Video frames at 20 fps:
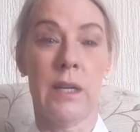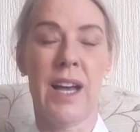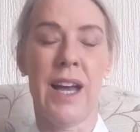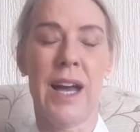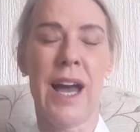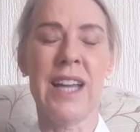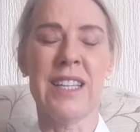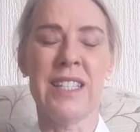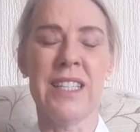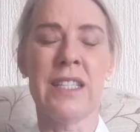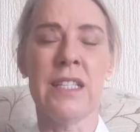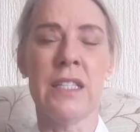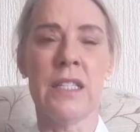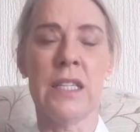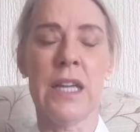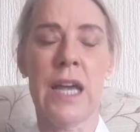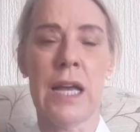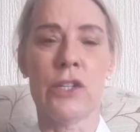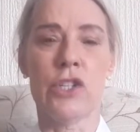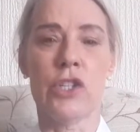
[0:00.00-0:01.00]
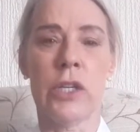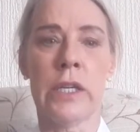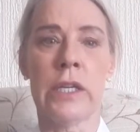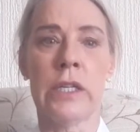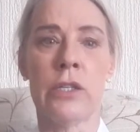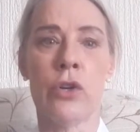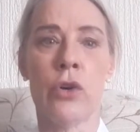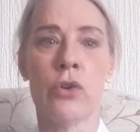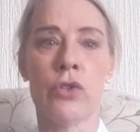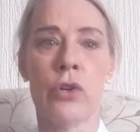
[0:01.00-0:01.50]
I didn't actually
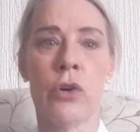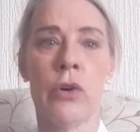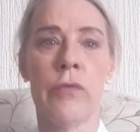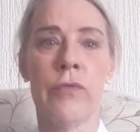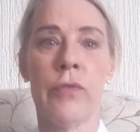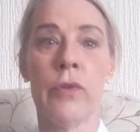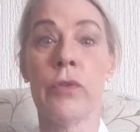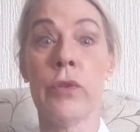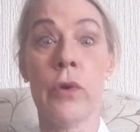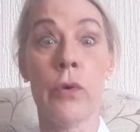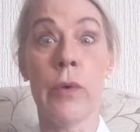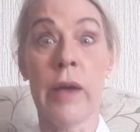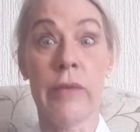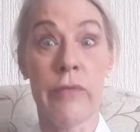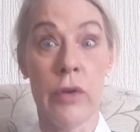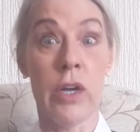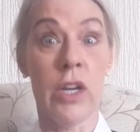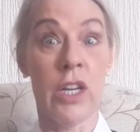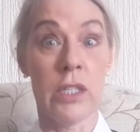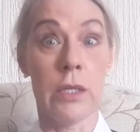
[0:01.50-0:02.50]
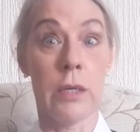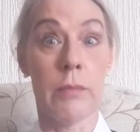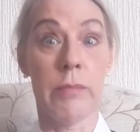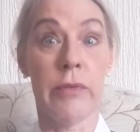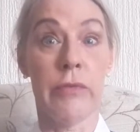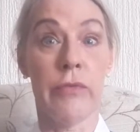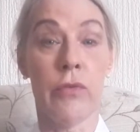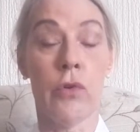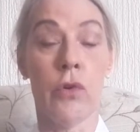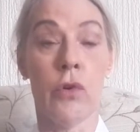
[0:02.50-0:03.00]
nod off, although I've heard it
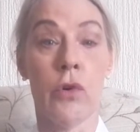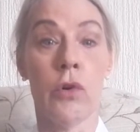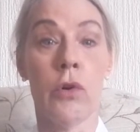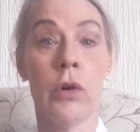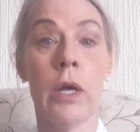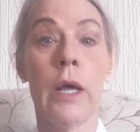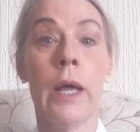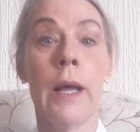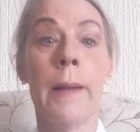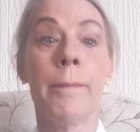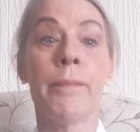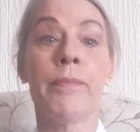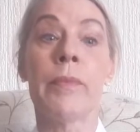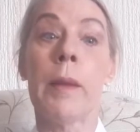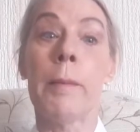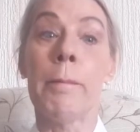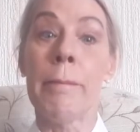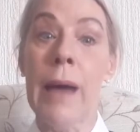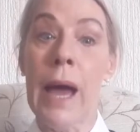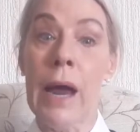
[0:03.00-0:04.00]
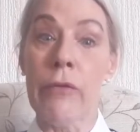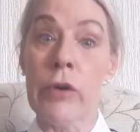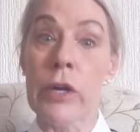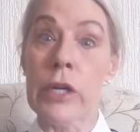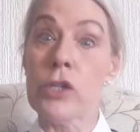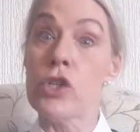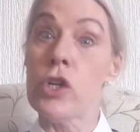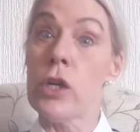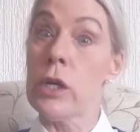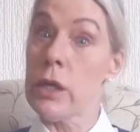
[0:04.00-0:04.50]
before.
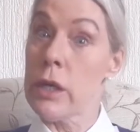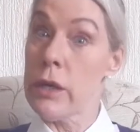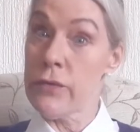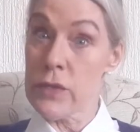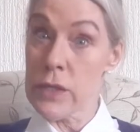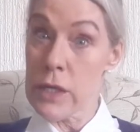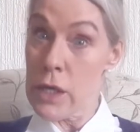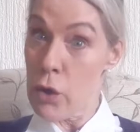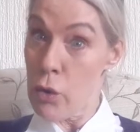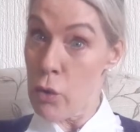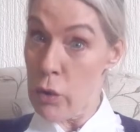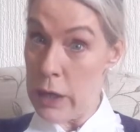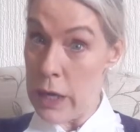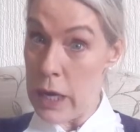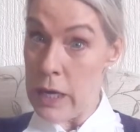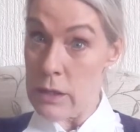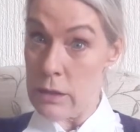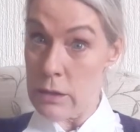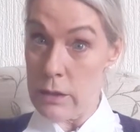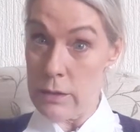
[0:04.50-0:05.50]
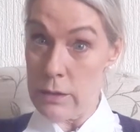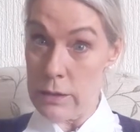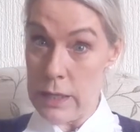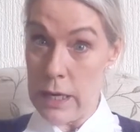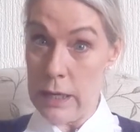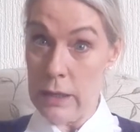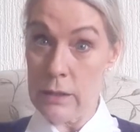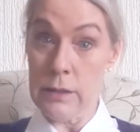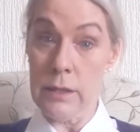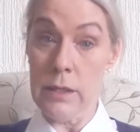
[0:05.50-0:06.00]
Marriage gives the okay to
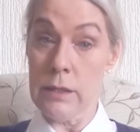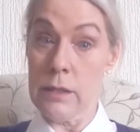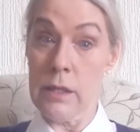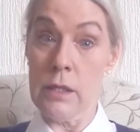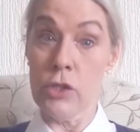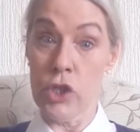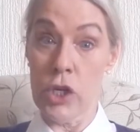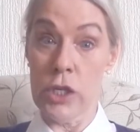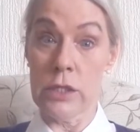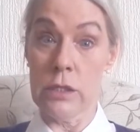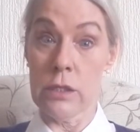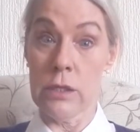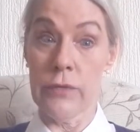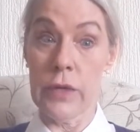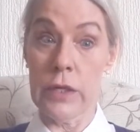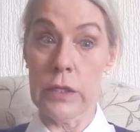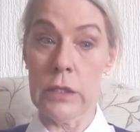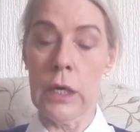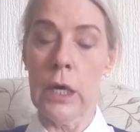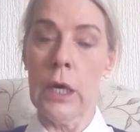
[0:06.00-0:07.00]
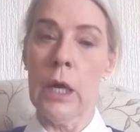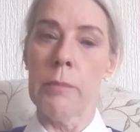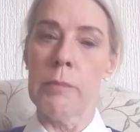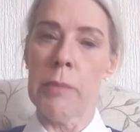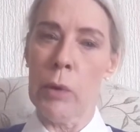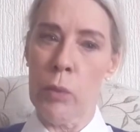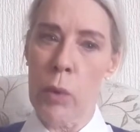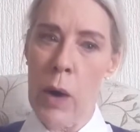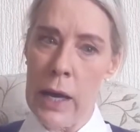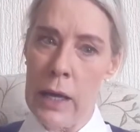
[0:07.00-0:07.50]
sex is the gist of it,
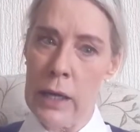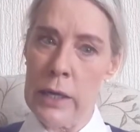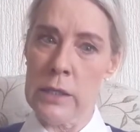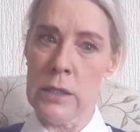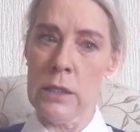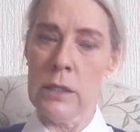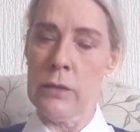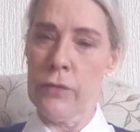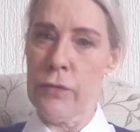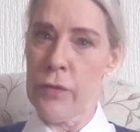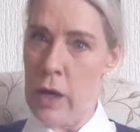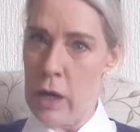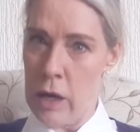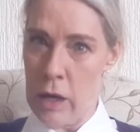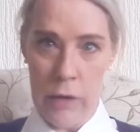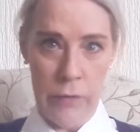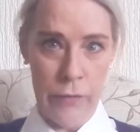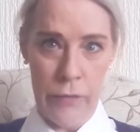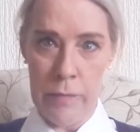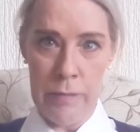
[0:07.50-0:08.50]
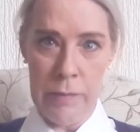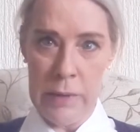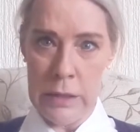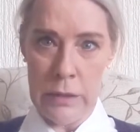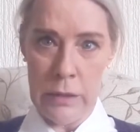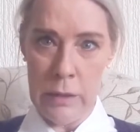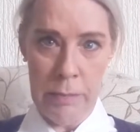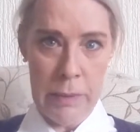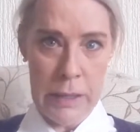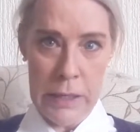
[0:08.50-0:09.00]
but while it is far from being
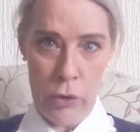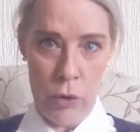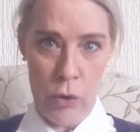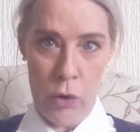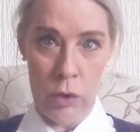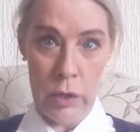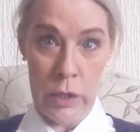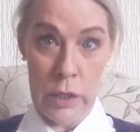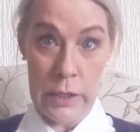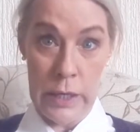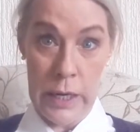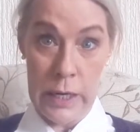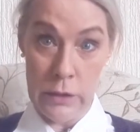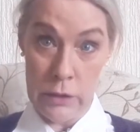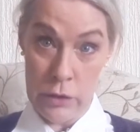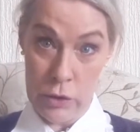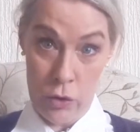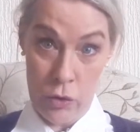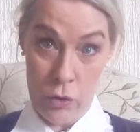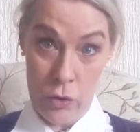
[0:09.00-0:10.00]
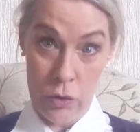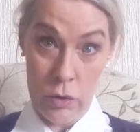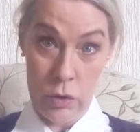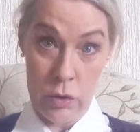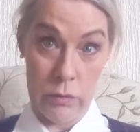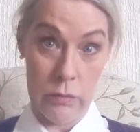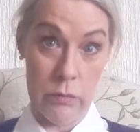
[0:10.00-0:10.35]
the be-all and end-all,